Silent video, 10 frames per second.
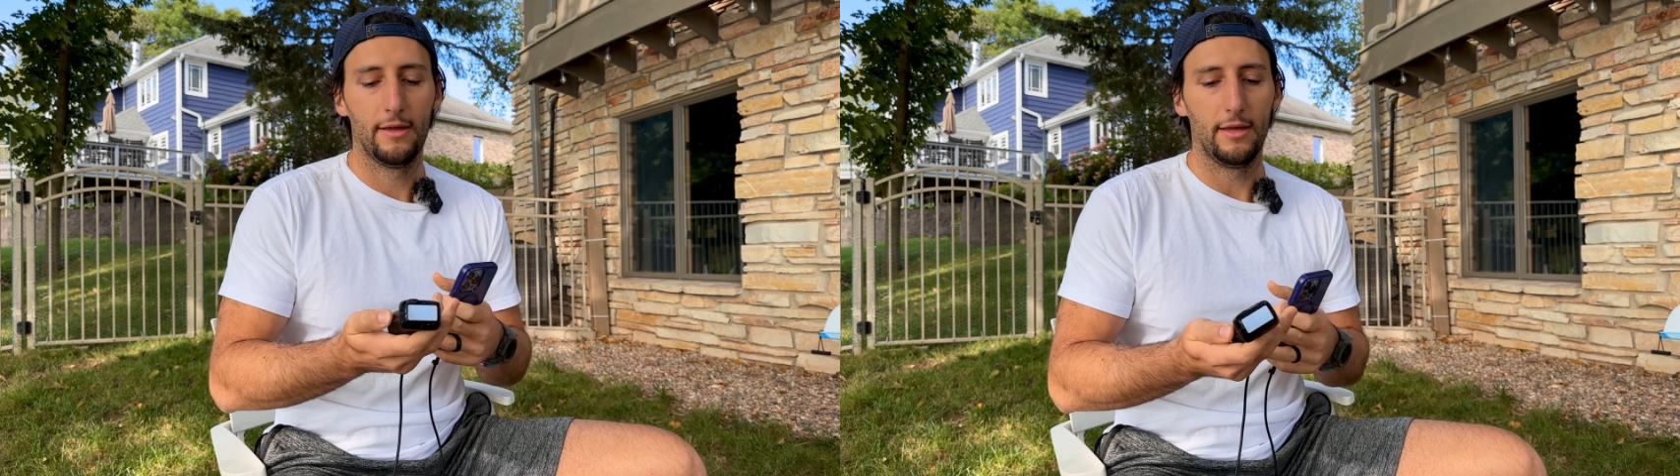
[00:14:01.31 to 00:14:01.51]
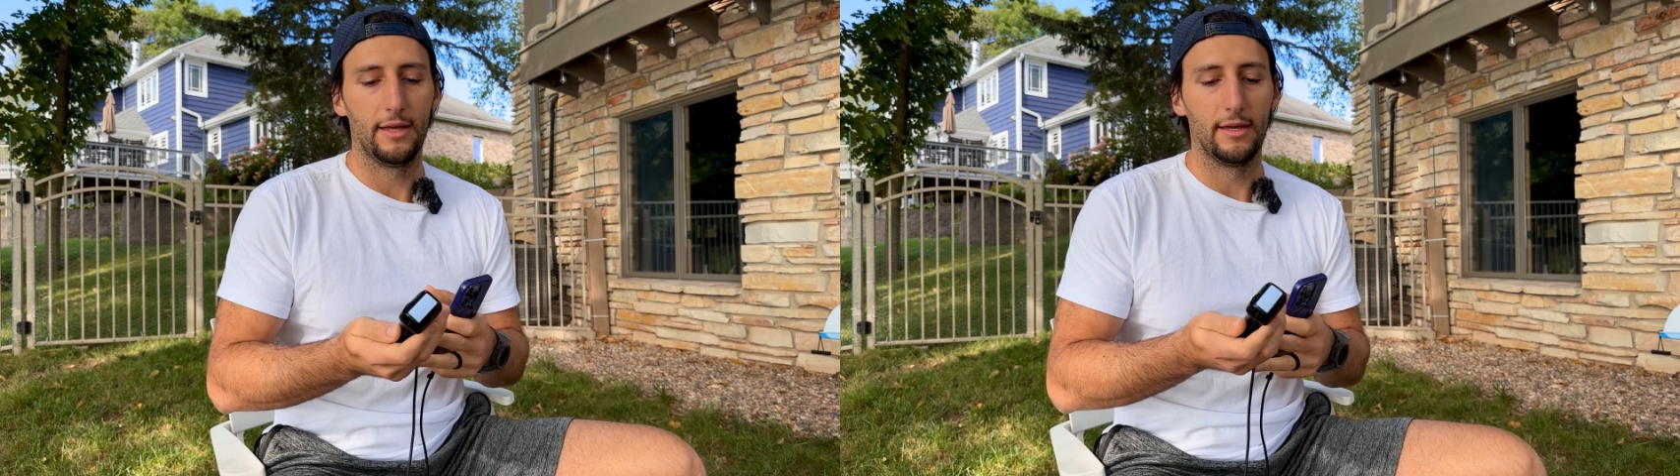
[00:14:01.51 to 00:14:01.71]

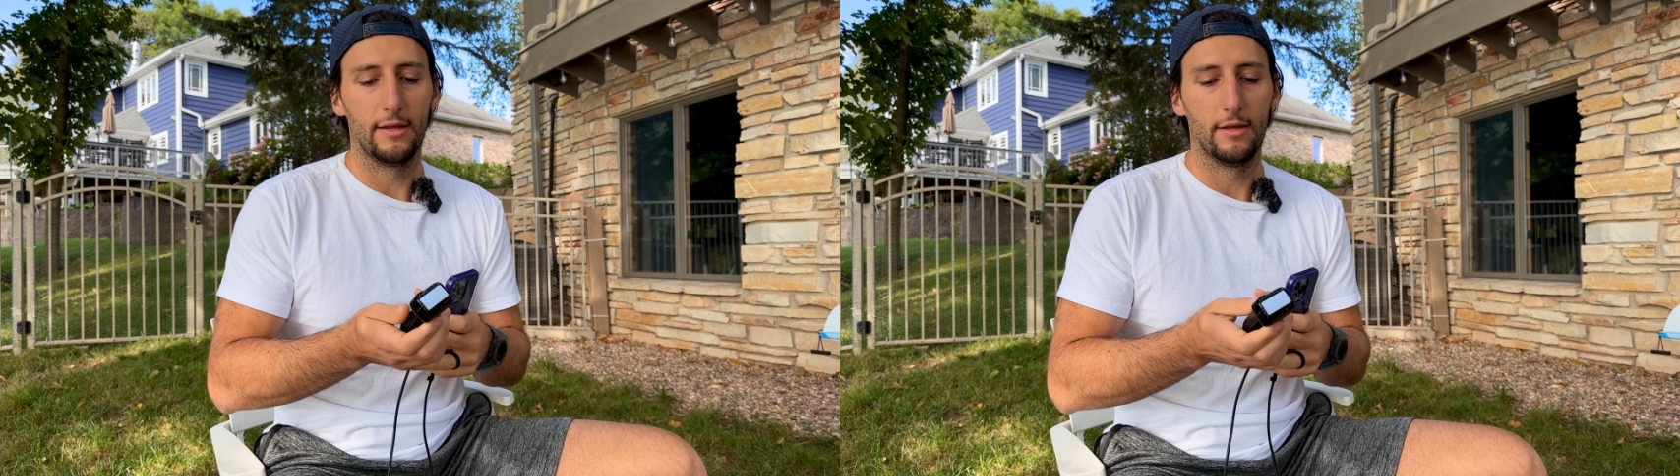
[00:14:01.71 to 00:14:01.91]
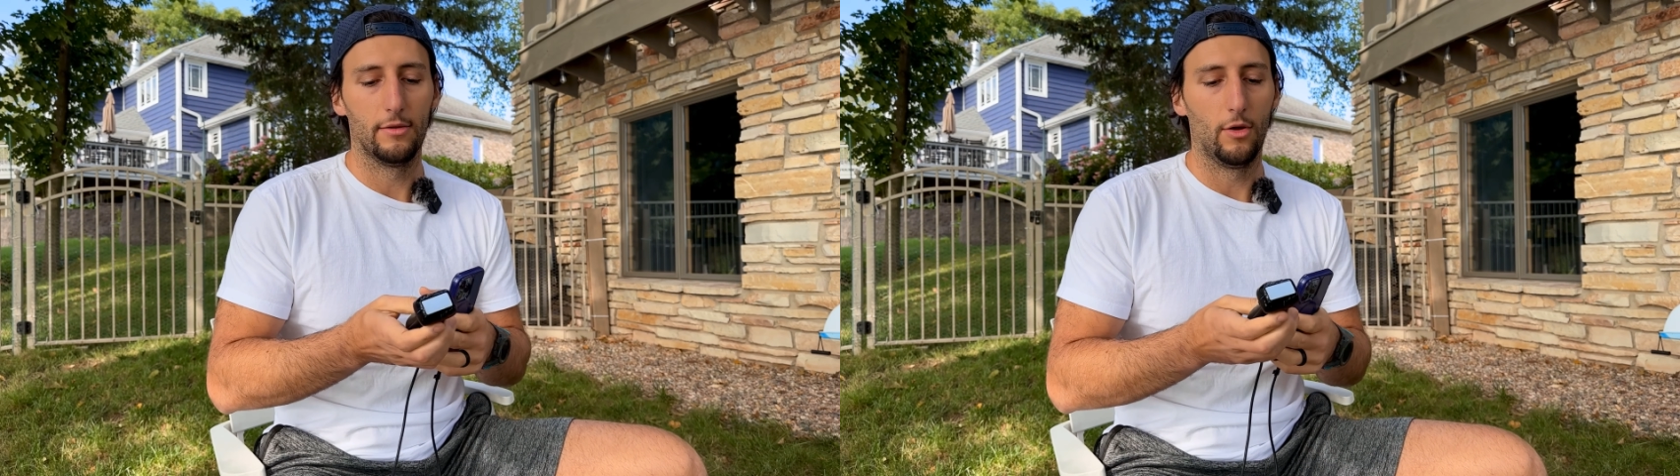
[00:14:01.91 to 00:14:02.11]
It
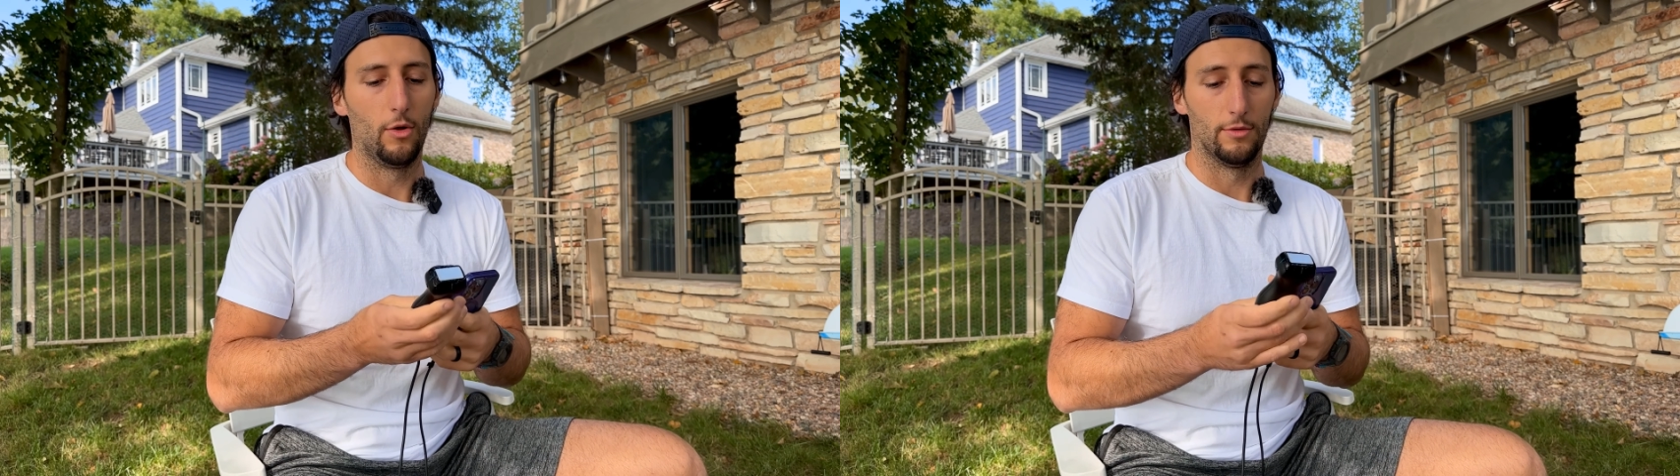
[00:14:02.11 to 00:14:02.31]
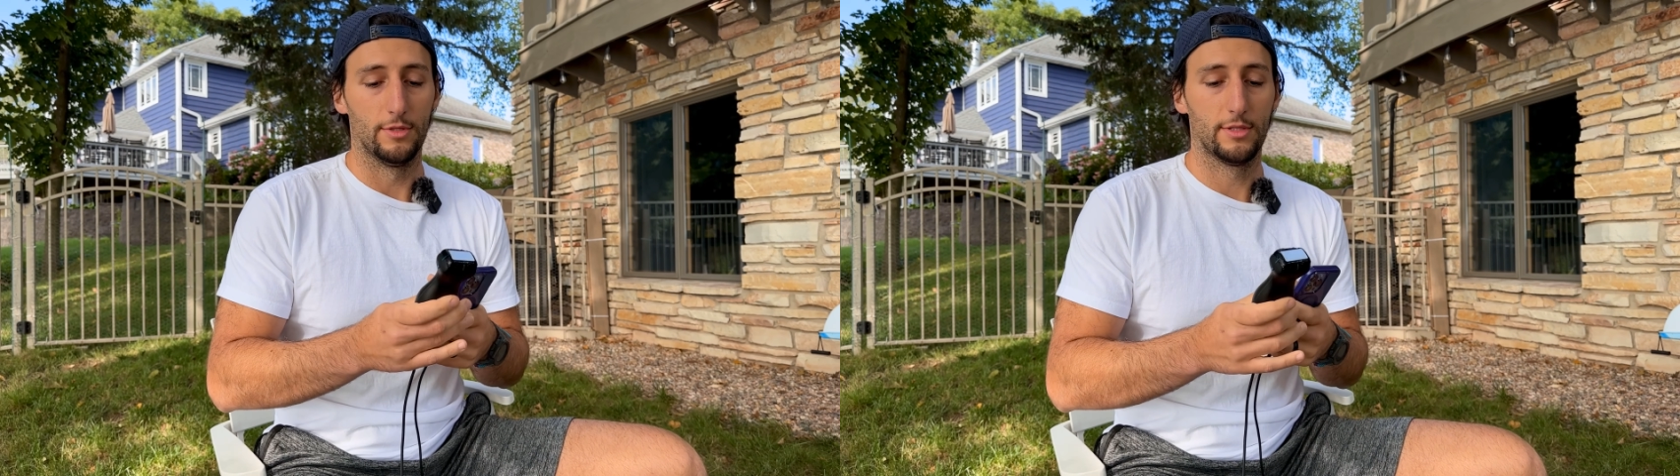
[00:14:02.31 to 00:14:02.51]

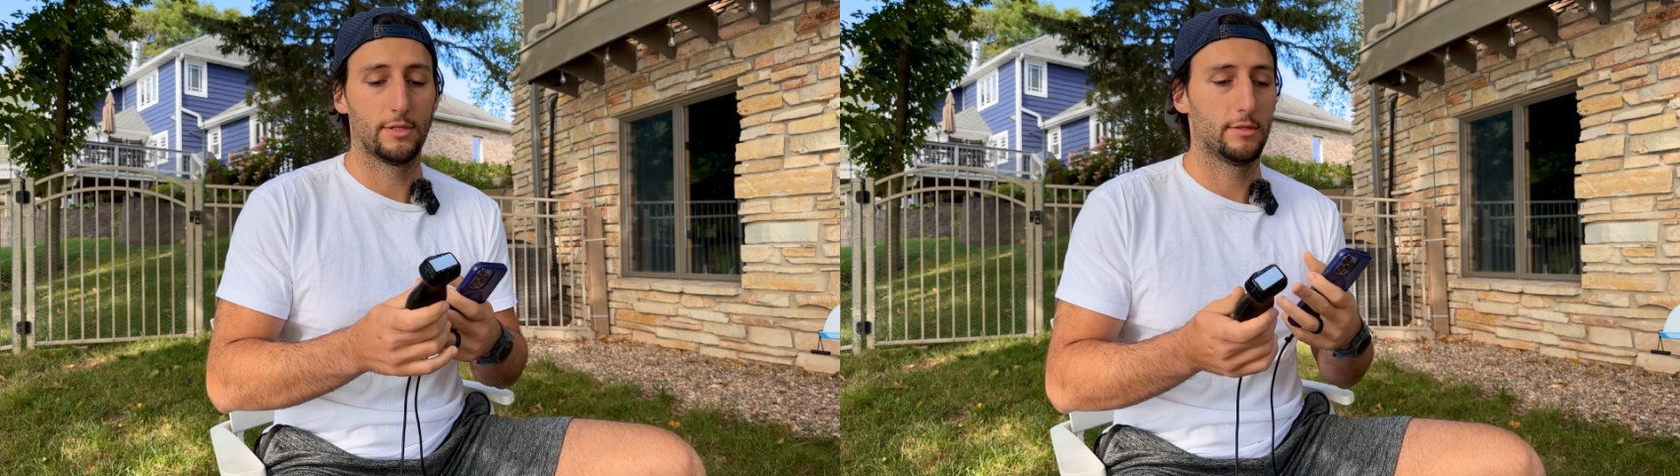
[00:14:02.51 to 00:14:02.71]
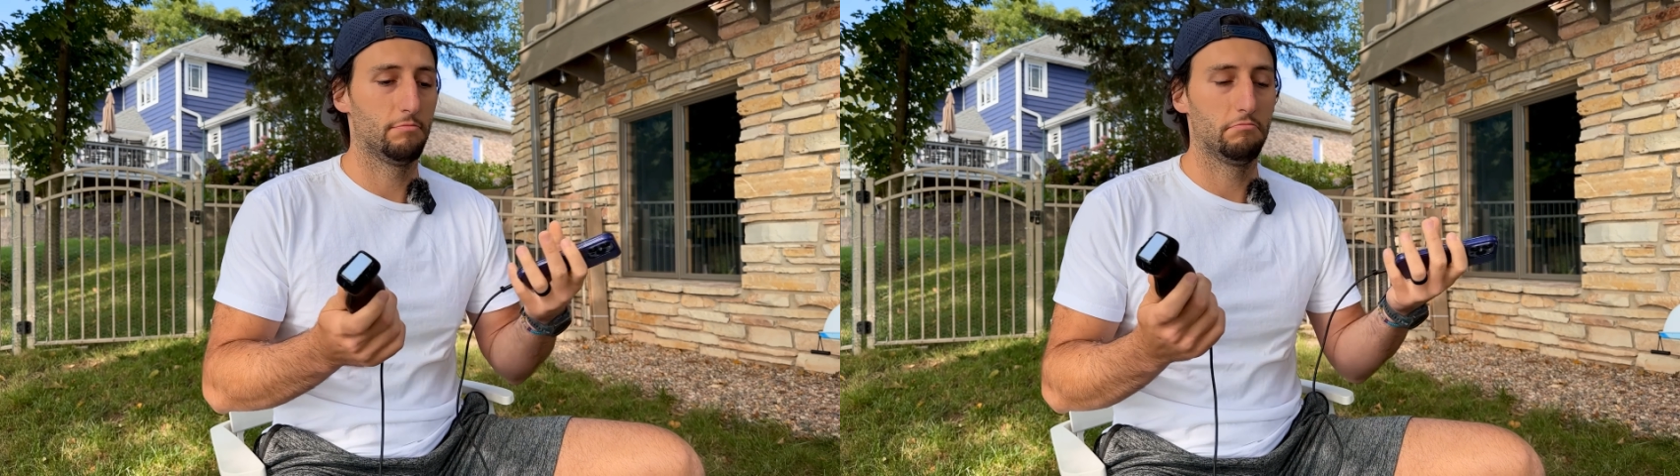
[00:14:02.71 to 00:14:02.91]

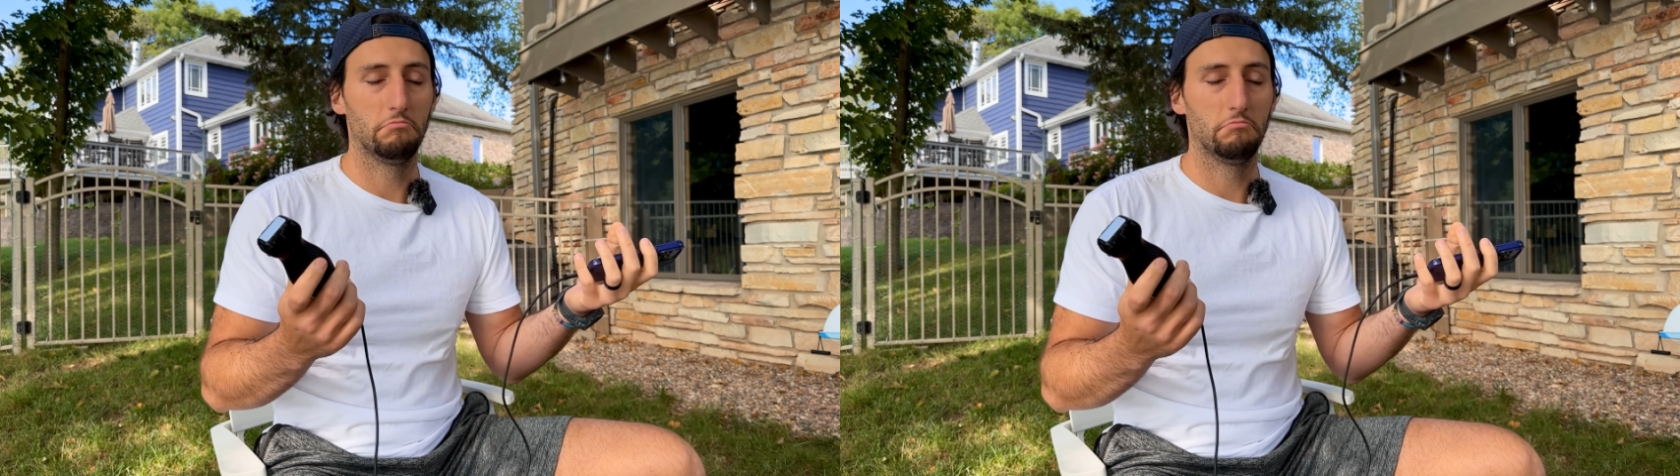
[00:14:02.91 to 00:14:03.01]
holds